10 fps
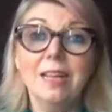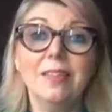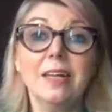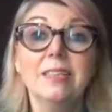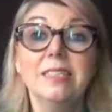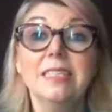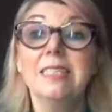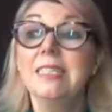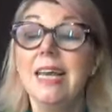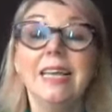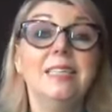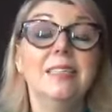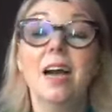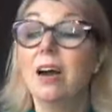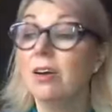that dictate
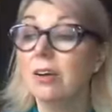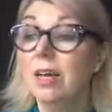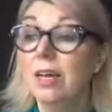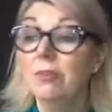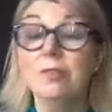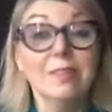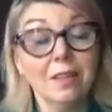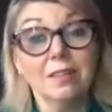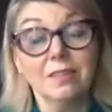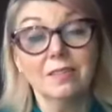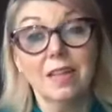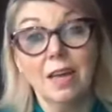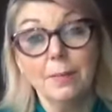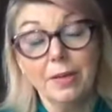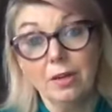our results
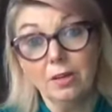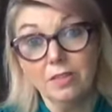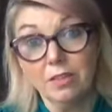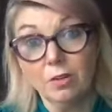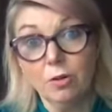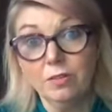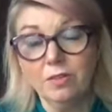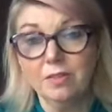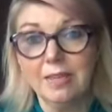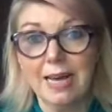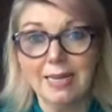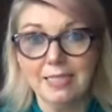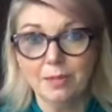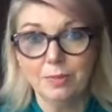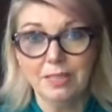because it causes us to act in
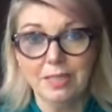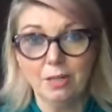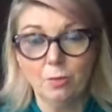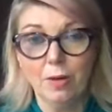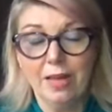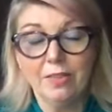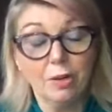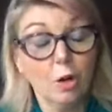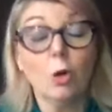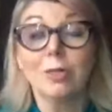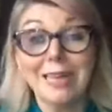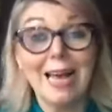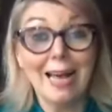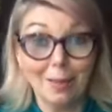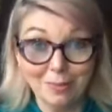a particular way. They're called
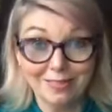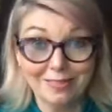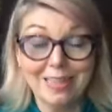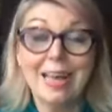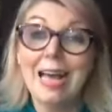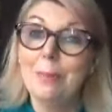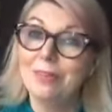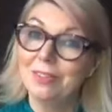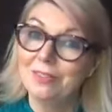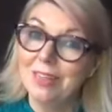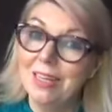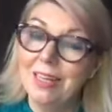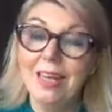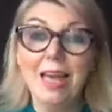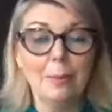habits. Habits of
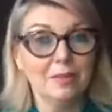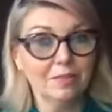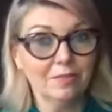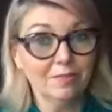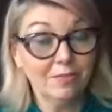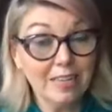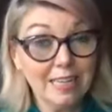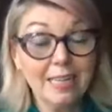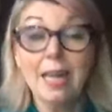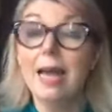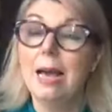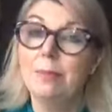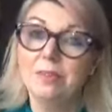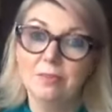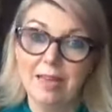thinking, habits of feeling,
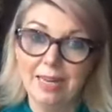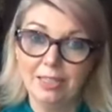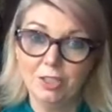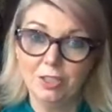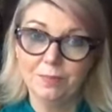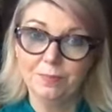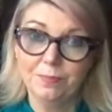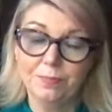habits of action.